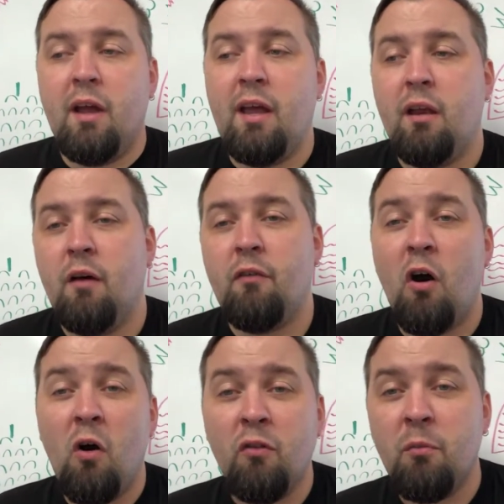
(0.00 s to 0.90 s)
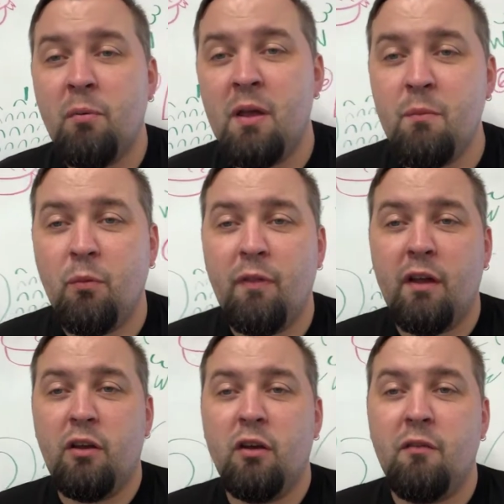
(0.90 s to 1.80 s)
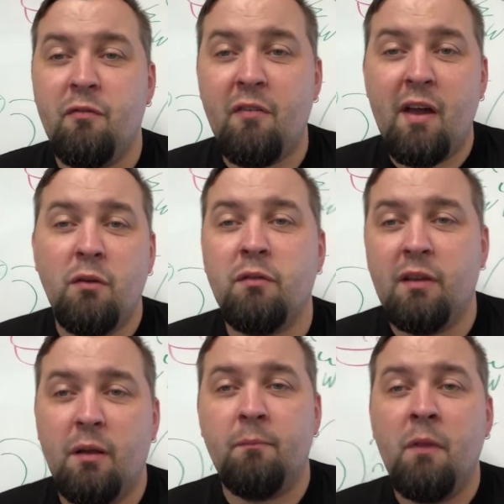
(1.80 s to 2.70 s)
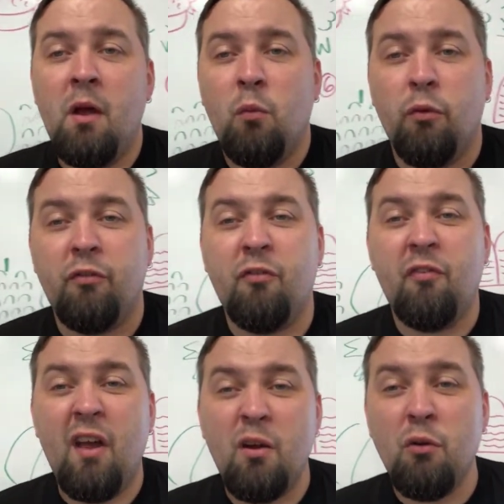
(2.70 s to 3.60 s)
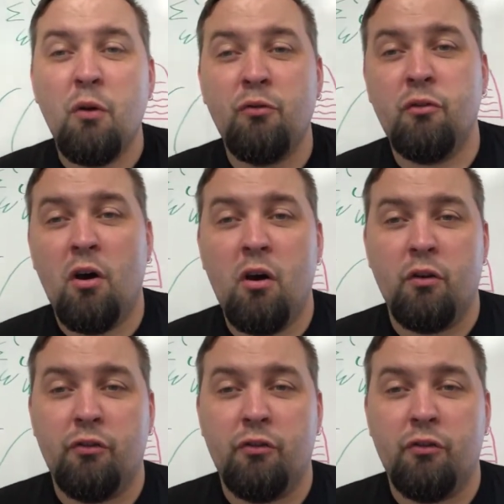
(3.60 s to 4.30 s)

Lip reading: And of all the people that could have found him was Pharaoh's daughter.